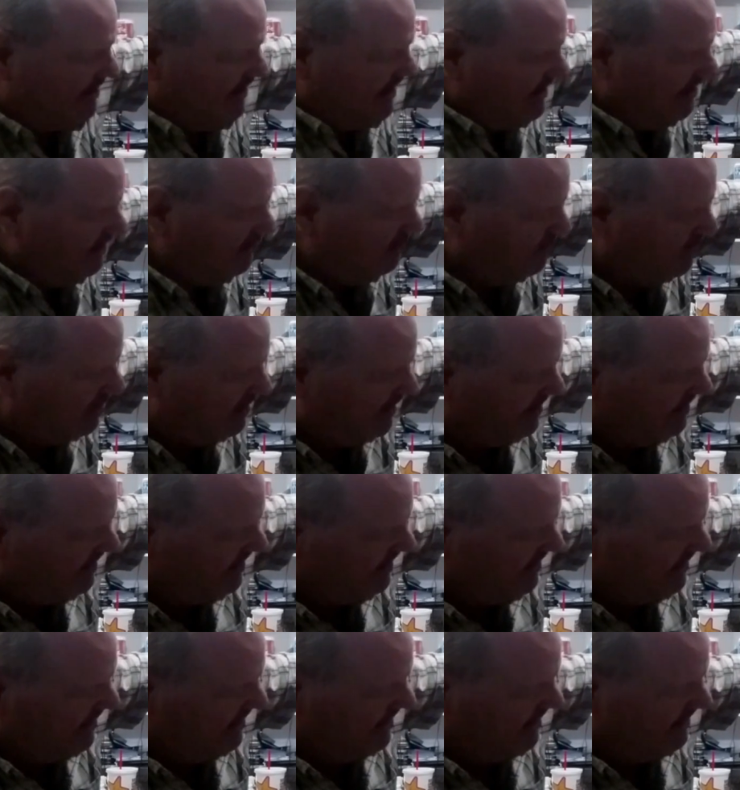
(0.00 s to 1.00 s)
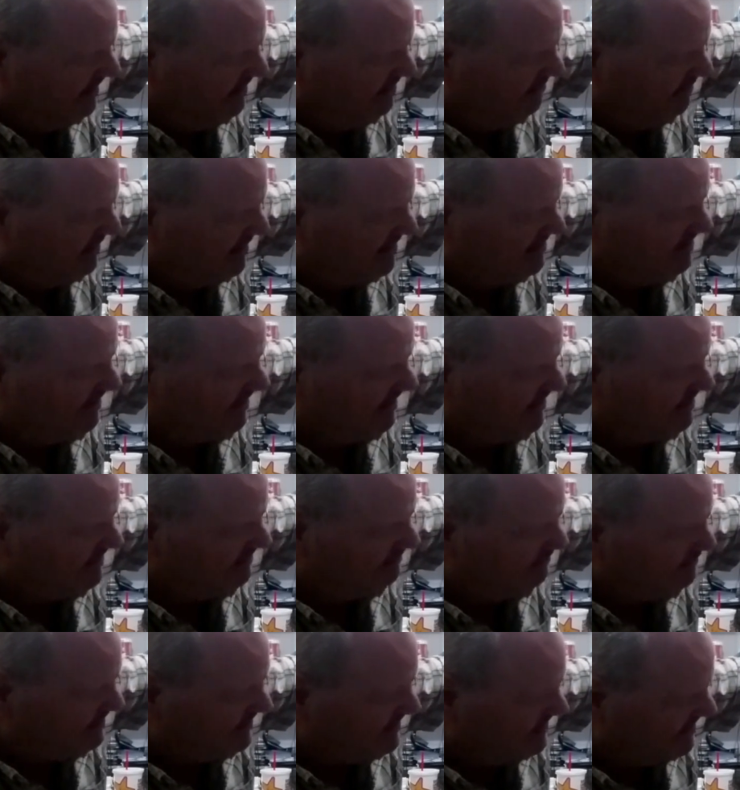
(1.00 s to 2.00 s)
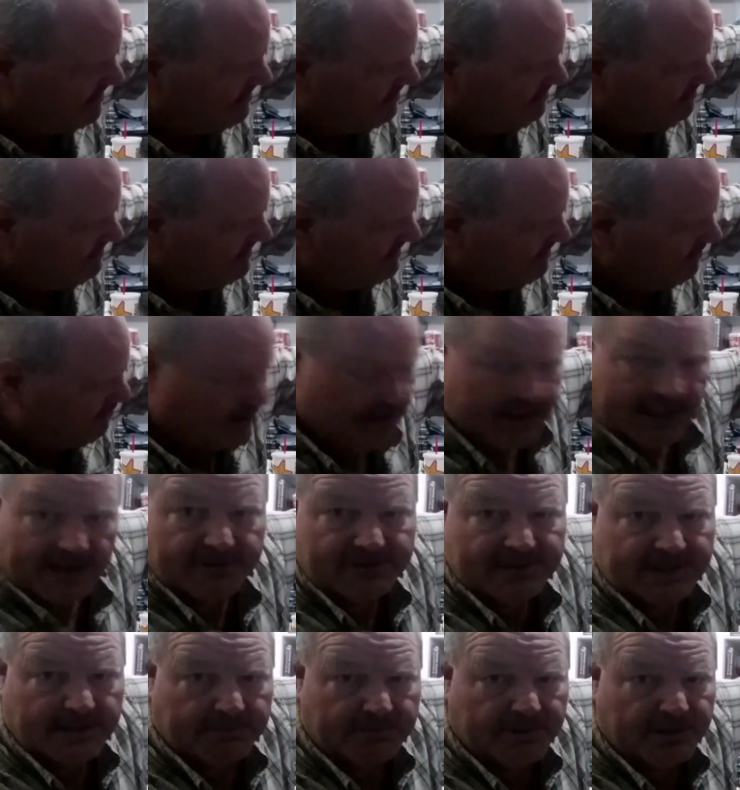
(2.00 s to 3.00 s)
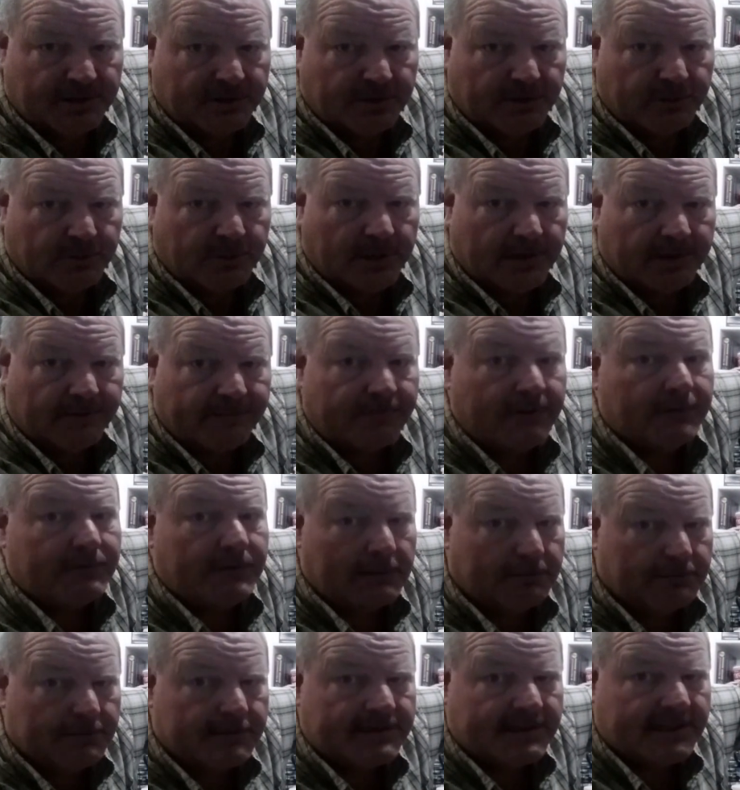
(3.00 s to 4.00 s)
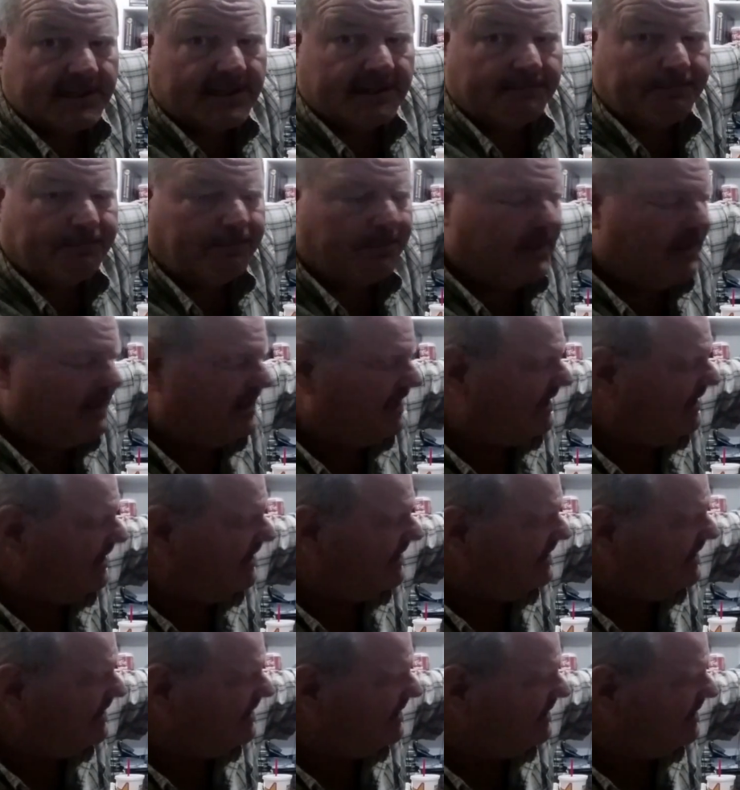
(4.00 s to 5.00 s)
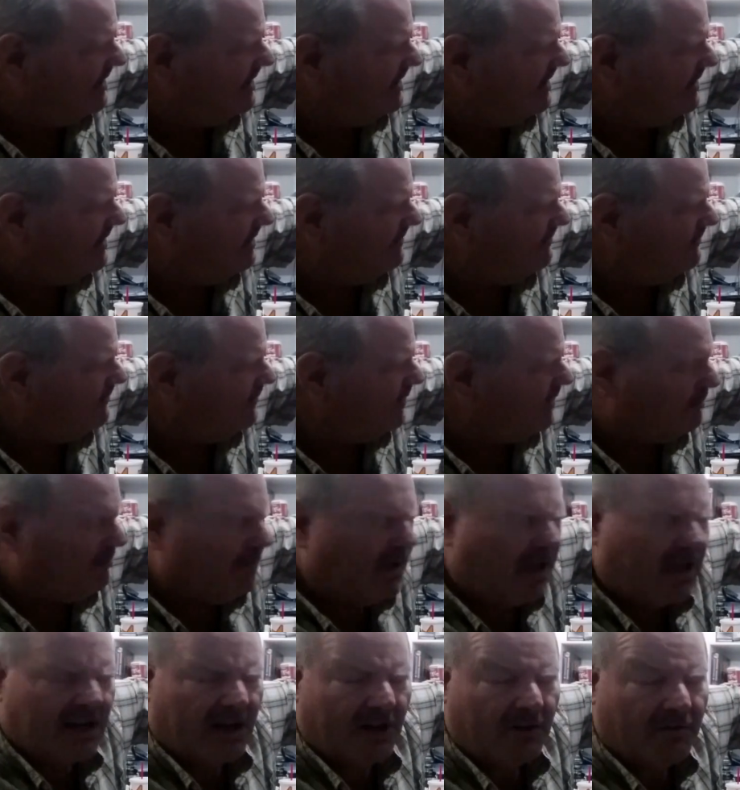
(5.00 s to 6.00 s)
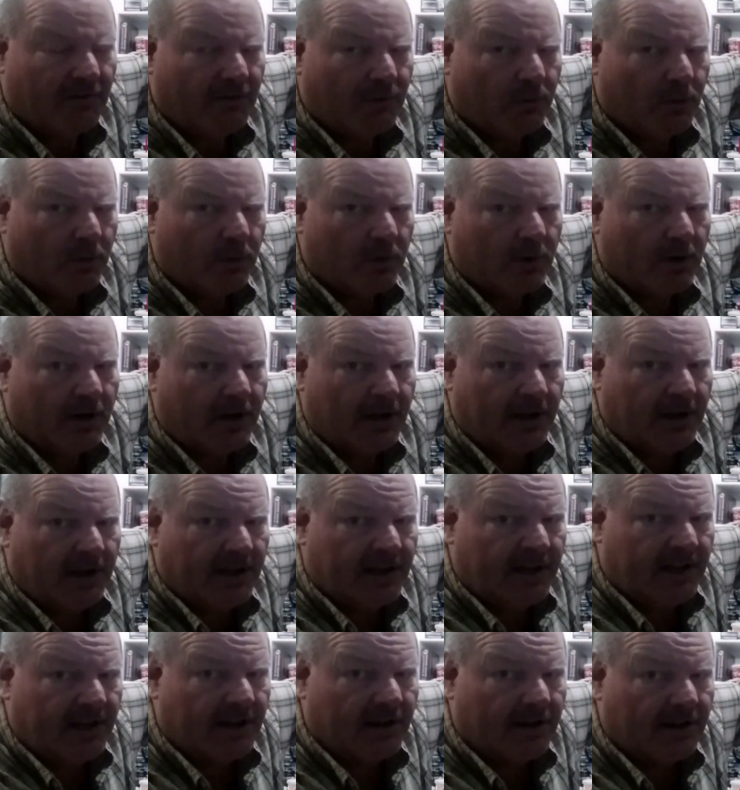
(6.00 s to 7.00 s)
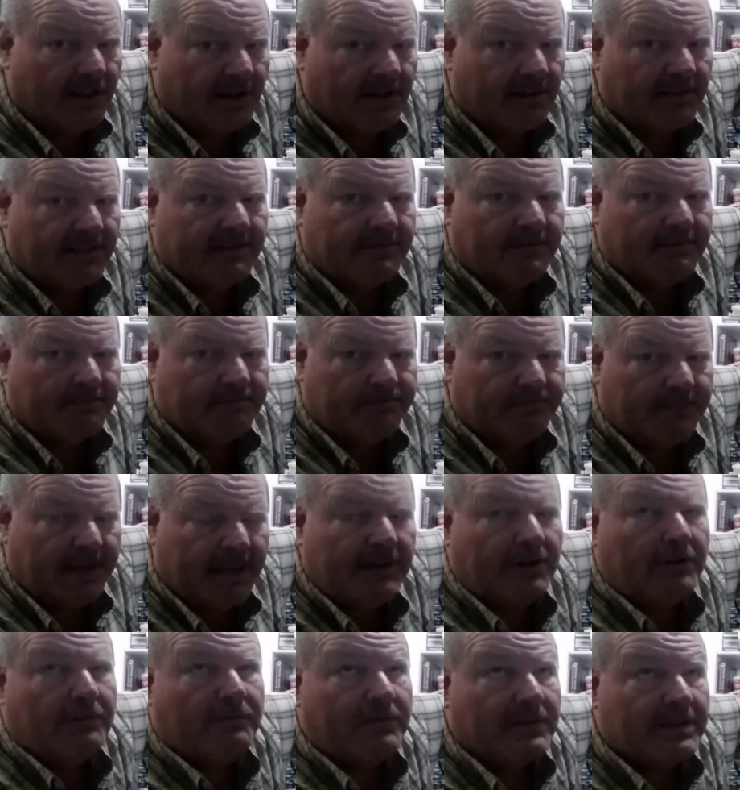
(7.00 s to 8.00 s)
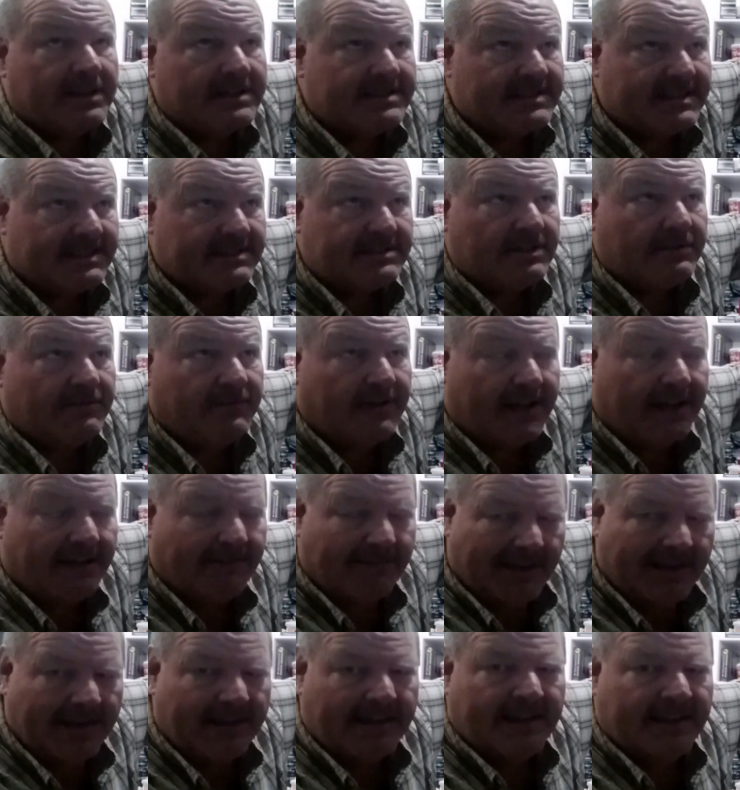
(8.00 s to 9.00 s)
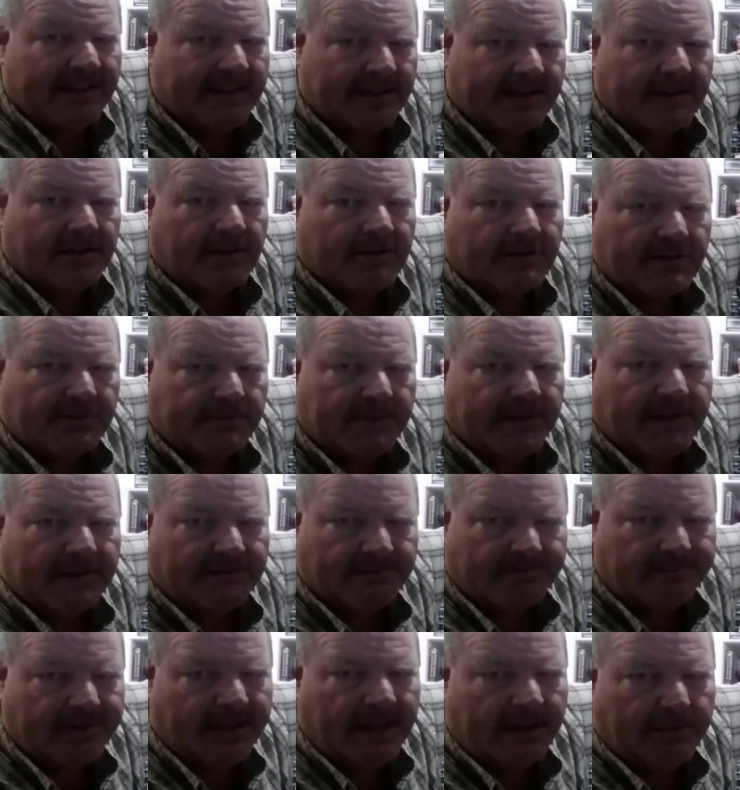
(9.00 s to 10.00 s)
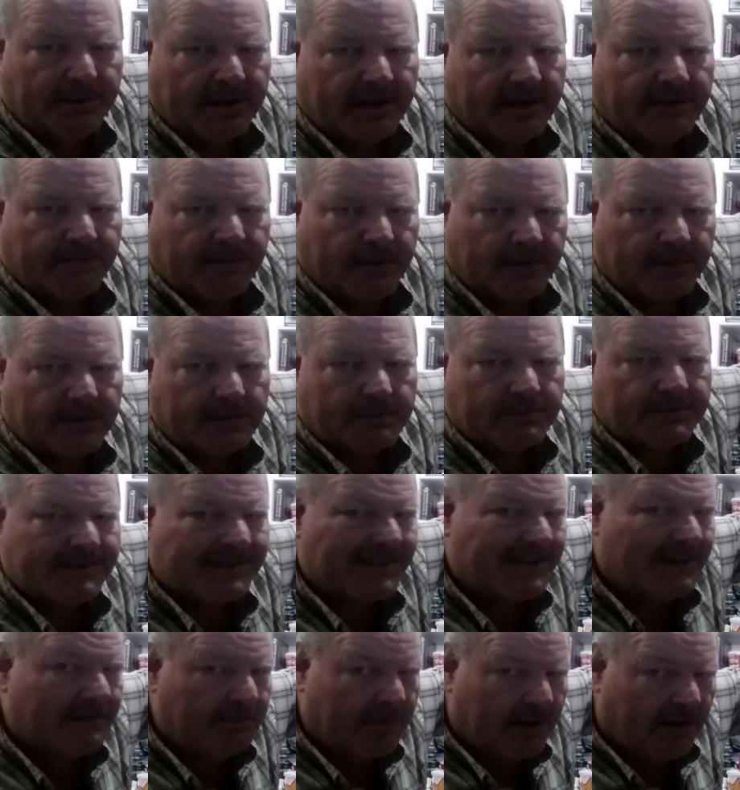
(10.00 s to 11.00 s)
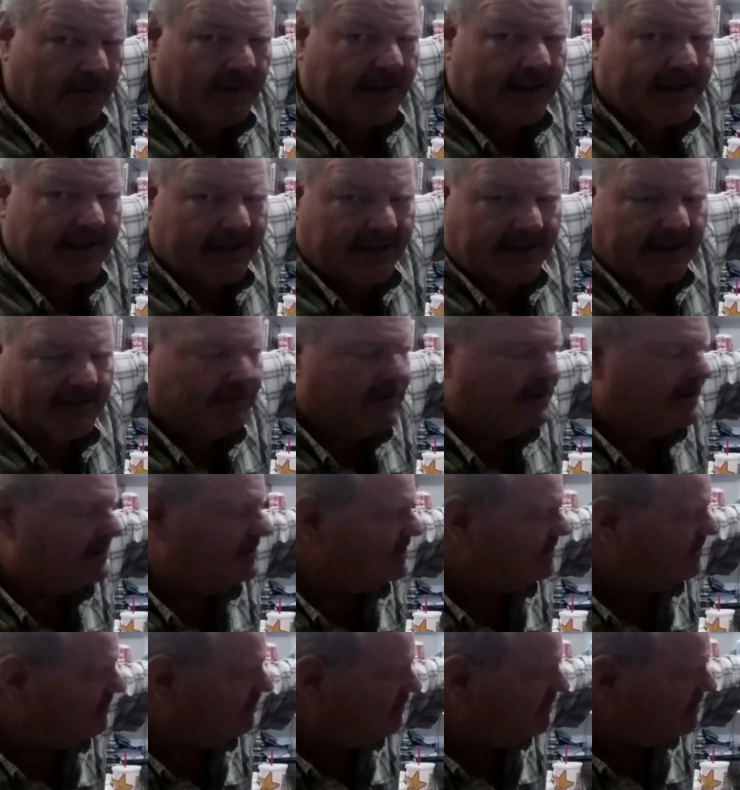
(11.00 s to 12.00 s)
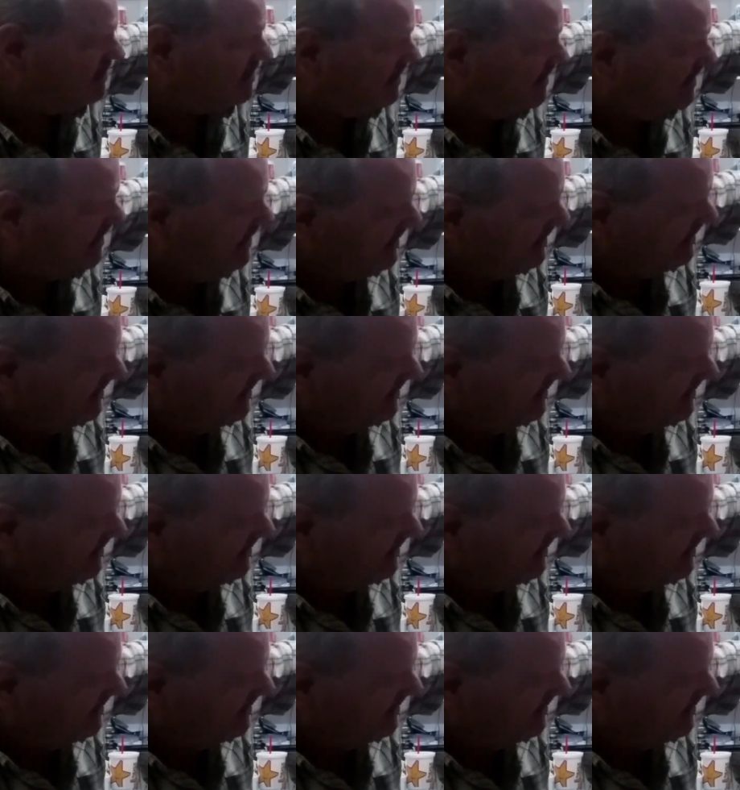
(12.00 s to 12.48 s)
on the other one, modulation percent only goes up to 50%, and for the model for, or the manual for the 605A, it talks about keeping it at 50%. Above that can give you distortion.